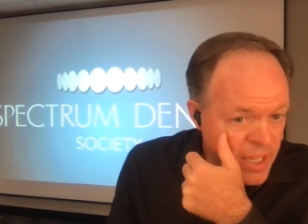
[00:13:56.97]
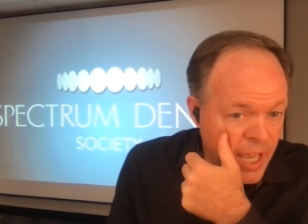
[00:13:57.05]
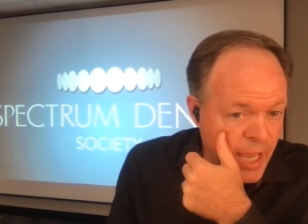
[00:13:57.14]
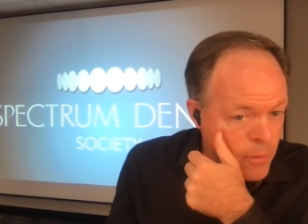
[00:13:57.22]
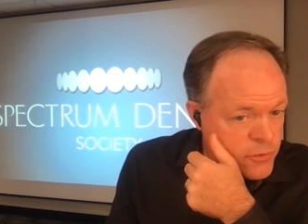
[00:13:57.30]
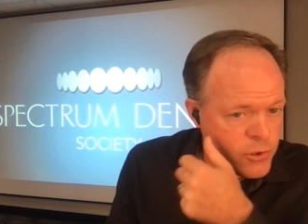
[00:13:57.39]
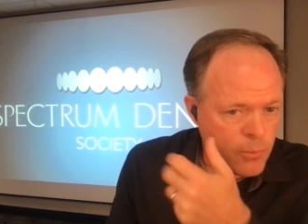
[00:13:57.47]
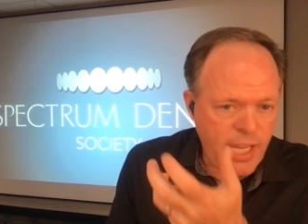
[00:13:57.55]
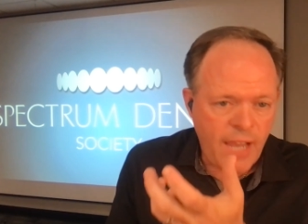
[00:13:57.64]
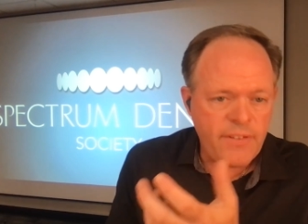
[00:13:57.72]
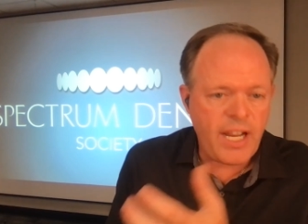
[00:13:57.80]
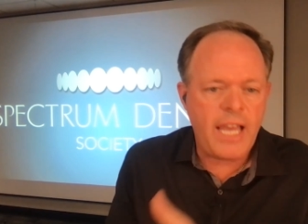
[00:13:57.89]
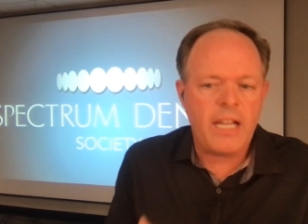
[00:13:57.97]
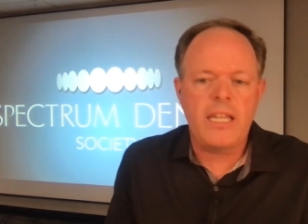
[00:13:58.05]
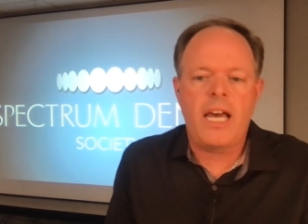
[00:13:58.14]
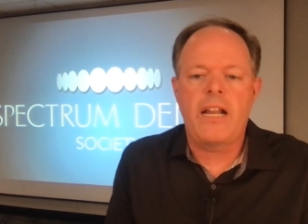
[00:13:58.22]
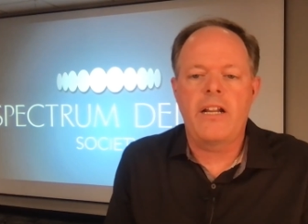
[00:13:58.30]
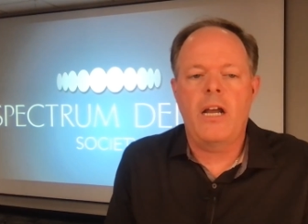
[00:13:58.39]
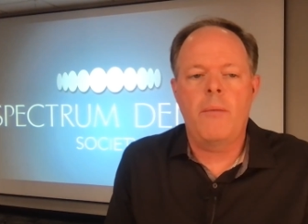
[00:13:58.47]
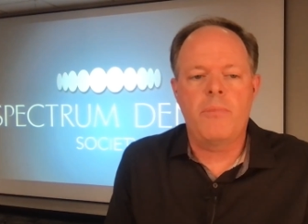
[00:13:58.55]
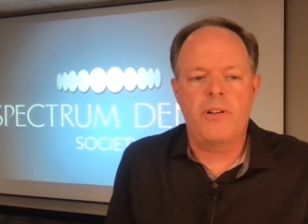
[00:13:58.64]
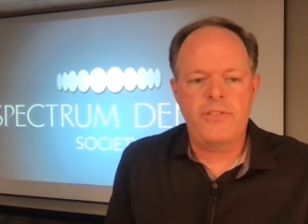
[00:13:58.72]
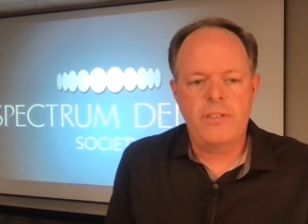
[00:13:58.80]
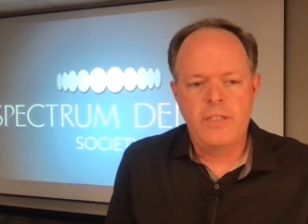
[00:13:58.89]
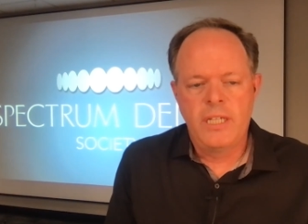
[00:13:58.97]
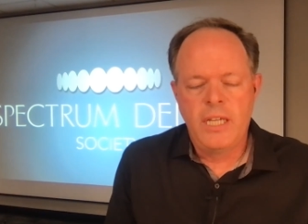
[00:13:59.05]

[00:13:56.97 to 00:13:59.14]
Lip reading: And so we haven't had a lot of numbers.